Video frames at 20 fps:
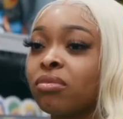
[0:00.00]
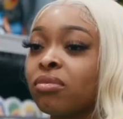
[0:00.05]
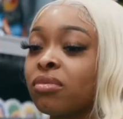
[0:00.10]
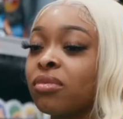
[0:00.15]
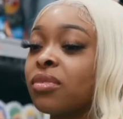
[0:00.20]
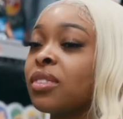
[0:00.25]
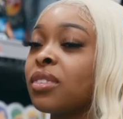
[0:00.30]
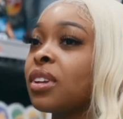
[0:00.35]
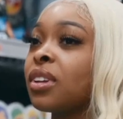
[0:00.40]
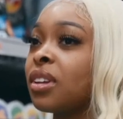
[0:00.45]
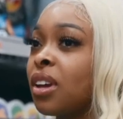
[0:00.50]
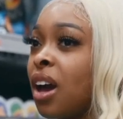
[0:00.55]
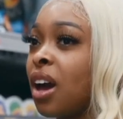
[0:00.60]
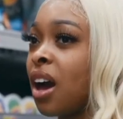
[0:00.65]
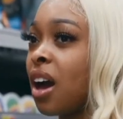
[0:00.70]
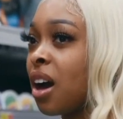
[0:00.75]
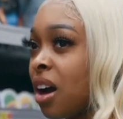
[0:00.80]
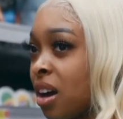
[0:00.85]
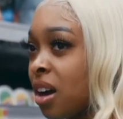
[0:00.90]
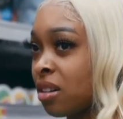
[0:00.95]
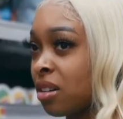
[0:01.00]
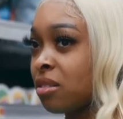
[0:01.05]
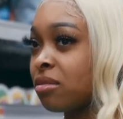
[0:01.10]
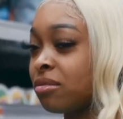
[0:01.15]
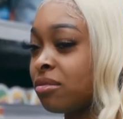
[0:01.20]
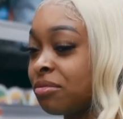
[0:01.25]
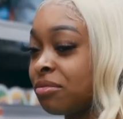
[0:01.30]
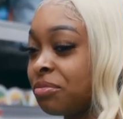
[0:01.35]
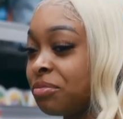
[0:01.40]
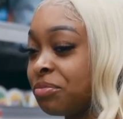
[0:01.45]
She, oh,
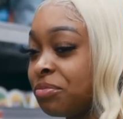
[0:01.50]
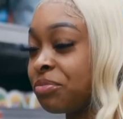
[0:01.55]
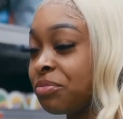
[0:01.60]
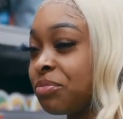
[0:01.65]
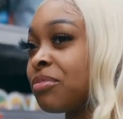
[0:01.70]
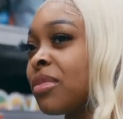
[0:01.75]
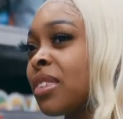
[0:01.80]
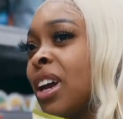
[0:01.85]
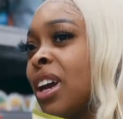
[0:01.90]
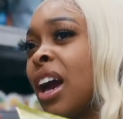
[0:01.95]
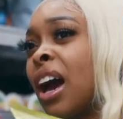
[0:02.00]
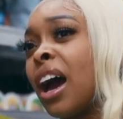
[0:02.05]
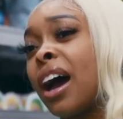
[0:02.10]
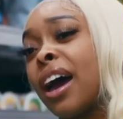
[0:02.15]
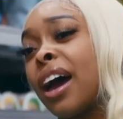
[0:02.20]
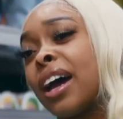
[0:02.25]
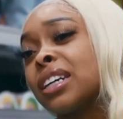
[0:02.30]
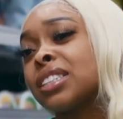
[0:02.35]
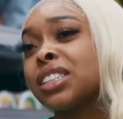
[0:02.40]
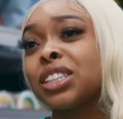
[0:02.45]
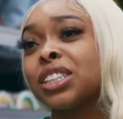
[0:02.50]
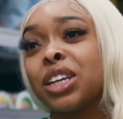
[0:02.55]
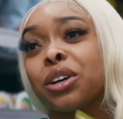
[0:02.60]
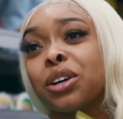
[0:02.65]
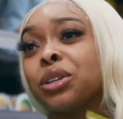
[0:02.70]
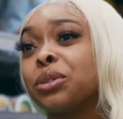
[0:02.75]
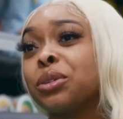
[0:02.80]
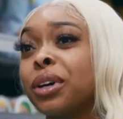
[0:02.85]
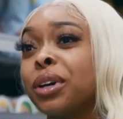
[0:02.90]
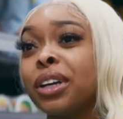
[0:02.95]
I actually
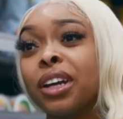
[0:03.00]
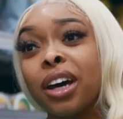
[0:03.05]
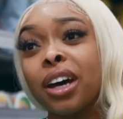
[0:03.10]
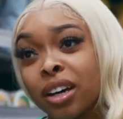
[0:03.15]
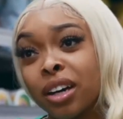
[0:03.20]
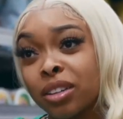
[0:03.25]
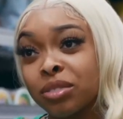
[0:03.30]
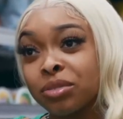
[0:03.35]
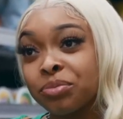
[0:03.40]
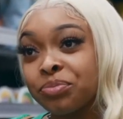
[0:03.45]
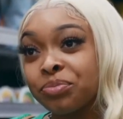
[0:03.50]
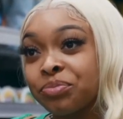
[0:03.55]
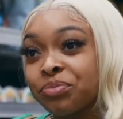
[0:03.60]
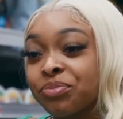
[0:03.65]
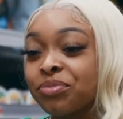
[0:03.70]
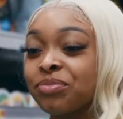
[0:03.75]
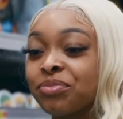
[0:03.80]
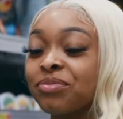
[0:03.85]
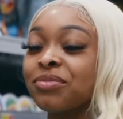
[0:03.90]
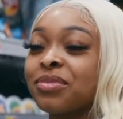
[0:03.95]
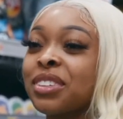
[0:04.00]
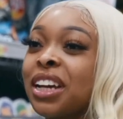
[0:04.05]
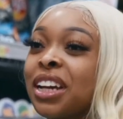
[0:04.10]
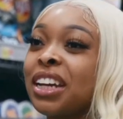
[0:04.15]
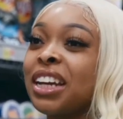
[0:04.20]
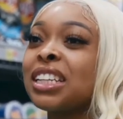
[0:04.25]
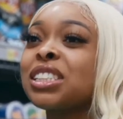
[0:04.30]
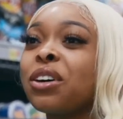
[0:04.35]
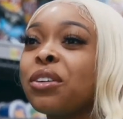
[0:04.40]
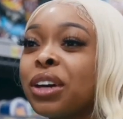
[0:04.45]
don't do enough.
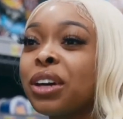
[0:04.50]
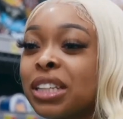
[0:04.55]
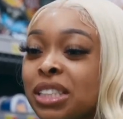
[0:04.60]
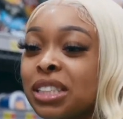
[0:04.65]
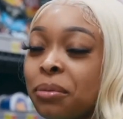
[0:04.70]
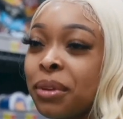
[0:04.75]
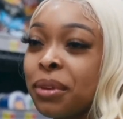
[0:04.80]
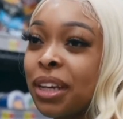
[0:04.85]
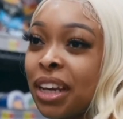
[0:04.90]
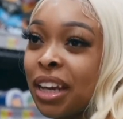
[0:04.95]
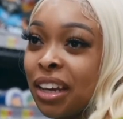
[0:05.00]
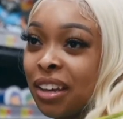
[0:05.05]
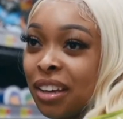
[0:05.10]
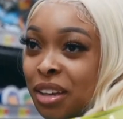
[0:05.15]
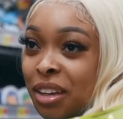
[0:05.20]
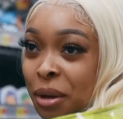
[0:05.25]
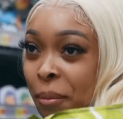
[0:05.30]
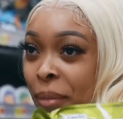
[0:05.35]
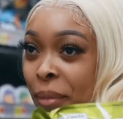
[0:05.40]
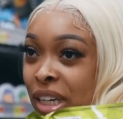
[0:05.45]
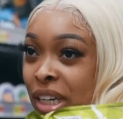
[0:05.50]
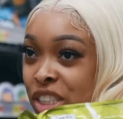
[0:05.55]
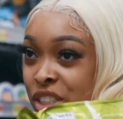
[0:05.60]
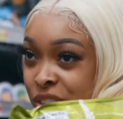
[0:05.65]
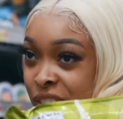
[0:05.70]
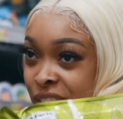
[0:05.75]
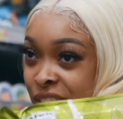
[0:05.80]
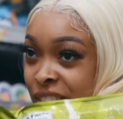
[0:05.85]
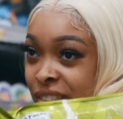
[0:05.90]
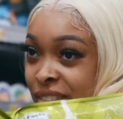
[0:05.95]
Let's go get something to eat. My
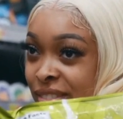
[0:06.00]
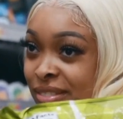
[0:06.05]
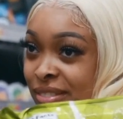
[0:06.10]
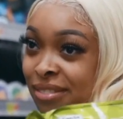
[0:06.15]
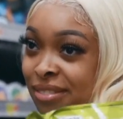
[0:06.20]
treat.